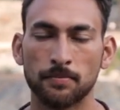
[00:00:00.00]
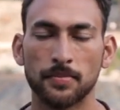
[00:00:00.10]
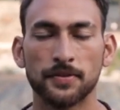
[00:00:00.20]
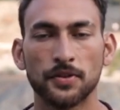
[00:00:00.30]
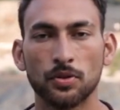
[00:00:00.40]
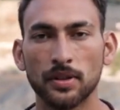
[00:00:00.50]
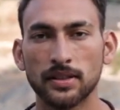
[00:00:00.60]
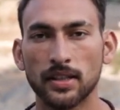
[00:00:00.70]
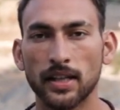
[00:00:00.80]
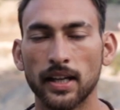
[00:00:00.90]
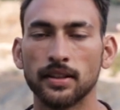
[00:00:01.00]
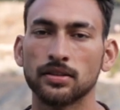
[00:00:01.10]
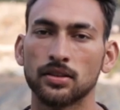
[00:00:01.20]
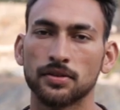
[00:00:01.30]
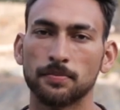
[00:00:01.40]
Before we start any
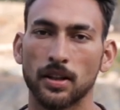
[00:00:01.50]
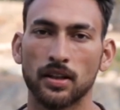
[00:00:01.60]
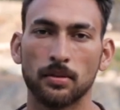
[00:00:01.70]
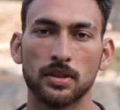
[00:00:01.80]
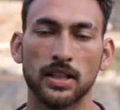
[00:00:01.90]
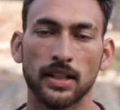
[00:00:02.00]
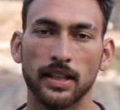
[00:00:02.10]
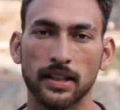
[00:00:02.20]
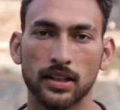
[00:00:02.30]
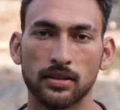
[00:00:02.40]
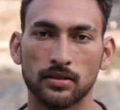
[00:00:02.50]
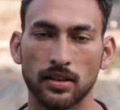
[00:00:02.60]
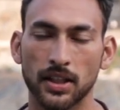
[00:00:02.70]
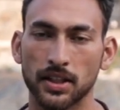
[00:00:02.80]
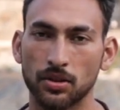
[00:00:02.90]
sort of pranayama technique
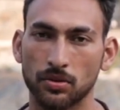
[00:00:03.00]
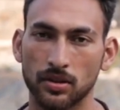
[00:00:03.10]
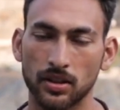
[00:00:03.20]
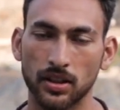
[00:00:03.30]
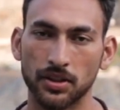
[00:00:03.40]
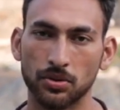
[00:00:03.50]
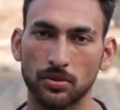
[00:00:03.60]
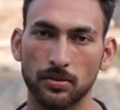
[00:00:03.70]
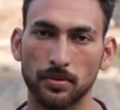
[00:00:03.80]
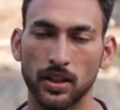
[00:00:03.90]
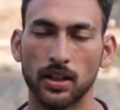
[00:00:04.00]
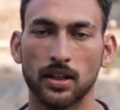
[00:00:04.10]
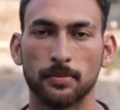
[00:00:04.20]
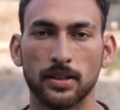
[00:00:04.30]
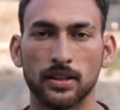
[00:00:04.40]
like your Nadi
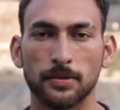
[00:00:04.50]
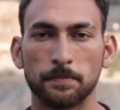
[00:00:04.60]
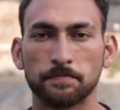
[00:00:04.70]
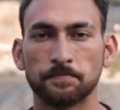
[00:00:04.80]
Pranayama